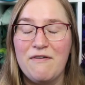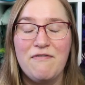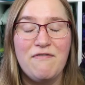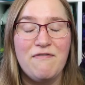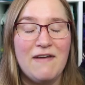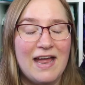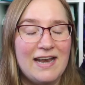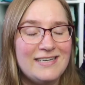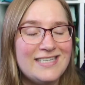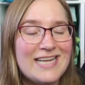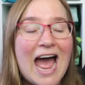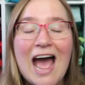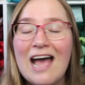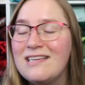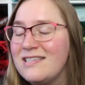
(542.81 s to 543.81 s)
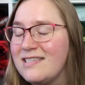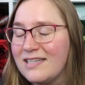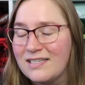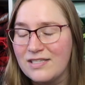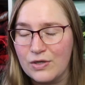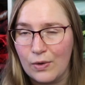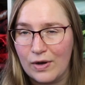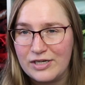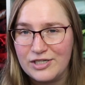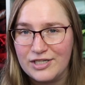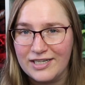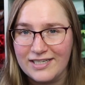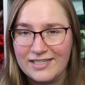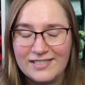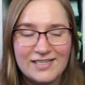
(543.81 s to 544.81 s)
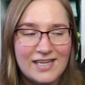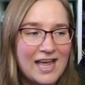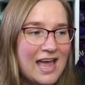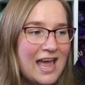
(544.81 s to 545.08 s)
fantastic scrunchies,